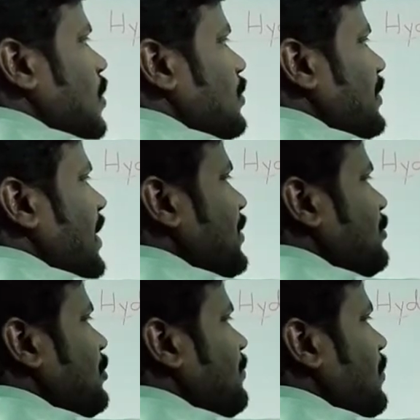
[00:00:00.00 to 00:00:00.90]
10 to the
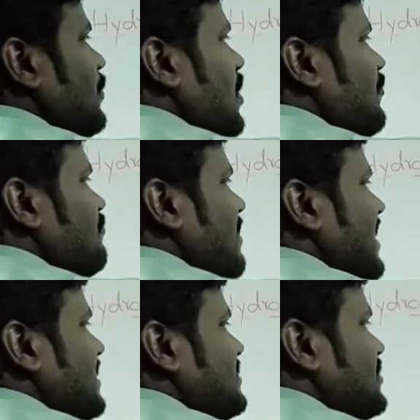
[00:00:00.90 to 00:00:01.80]
power of
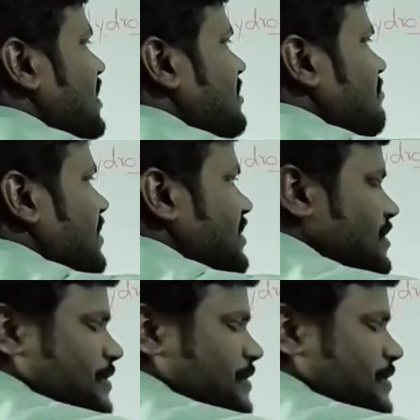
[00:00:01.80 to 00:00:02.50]
minus 10 meter.